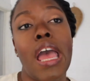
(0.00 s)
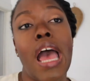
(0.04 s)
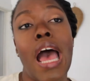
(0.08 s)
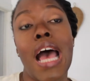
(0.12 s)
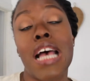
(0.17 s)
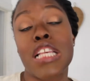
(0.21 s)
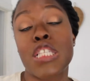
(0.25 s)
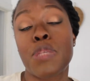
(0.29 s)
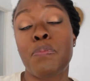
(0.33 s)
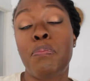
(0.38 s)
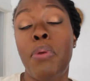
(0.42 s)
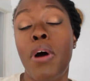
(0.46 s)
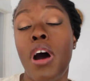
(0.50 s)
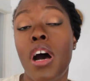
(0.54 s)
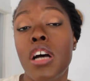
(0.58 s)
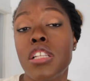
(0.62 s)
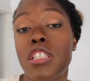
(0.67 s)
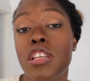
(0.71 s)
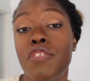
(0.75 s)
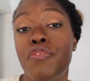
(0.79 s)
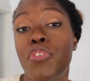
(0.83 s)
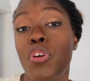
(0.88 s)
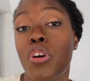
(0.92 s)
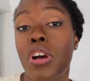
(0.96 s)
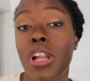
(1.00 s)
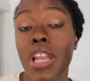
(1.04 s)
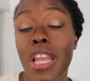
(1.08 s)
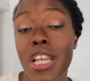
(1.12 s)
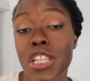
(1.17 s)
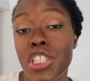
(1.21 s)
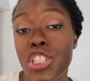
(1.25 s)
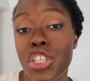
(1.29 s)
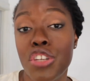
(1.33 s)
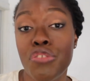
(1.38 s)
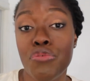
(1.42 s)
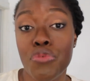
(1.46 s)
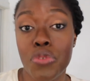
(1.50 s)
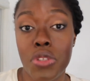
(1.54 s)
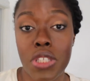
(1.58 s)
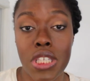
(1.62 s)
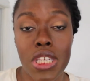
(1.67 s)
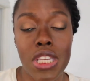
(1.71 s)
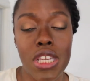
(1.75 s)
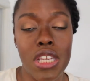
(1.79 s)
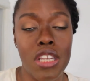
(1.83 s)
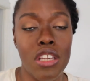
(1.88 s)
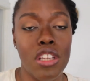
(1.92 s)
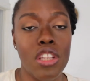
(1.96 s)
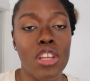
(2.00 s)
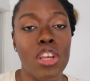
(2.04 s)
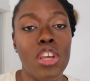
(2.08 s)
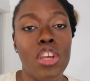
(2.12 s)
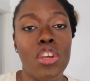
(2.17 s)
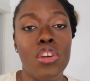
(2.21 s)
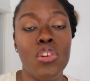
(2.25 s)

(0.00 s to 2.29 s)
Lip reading: as part of your cleansing routine.